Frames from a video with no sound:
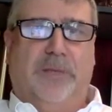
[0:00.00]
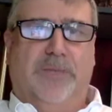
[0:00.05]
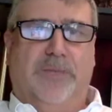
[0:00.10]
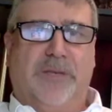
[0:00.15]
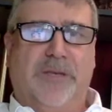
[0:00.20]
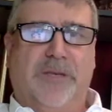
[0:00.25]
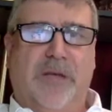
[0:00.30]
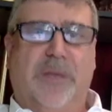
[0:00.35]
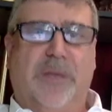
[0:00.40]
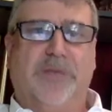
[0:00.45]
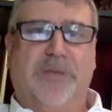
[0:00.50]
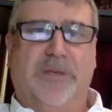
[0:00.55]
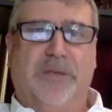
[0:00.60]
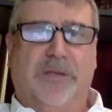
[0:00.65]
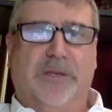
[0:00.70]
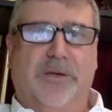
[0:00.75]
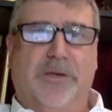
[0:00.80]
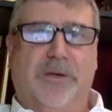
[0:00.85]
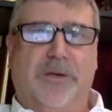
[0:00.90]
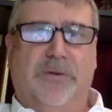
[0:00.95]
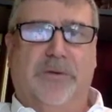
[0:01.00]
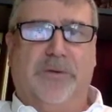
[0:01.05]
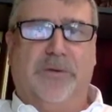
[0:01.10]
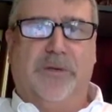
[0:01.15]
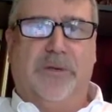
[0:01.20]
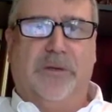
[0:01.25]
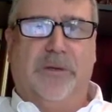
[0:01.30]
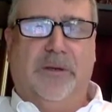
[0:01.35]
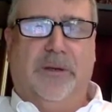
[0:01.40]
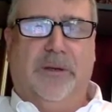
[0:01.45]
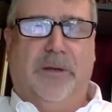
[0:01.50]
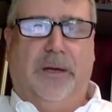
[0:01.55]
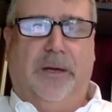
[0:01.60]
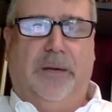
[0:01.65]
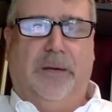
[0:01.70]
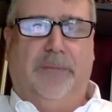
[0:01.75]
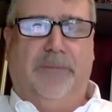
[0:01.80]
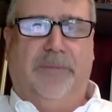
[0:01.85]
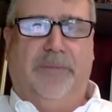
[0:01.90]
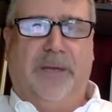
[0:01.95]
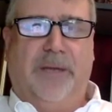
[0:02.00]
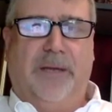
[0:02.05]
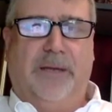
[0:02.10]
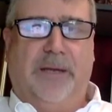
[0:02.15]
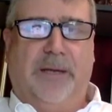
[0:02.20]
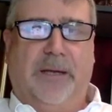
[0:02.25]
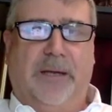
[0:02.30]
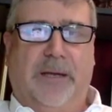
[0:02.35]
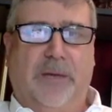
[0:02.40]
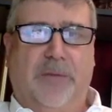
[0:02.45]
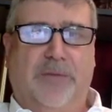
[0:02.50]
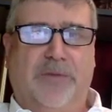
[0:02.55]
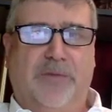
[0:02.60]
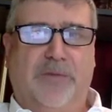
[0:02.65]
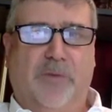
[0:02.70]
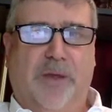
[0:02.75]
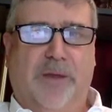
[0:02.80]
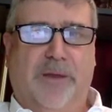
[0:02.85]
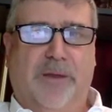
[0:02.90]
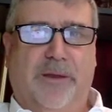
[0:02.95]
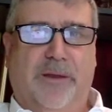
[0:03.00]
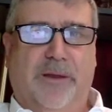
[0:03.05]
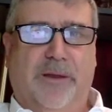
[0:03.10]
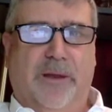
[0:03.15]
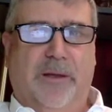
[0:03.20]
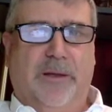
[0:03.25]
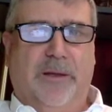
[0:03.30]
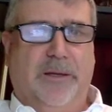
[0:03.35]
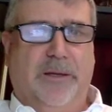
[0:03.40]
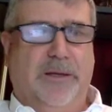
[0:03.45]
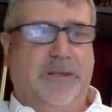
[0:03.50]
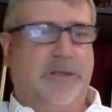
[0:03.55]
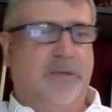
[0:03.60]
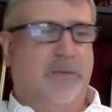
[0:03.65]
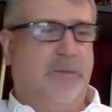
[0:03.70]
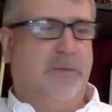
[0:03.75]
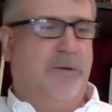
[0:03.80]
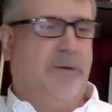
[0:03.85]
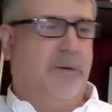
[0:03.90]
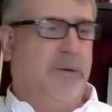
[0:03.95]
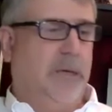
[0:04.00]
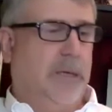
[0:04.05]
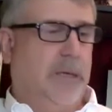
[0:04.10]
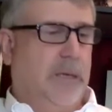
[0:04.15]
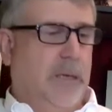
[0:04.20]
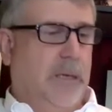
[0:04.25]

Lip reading: substance use that comes with the disability.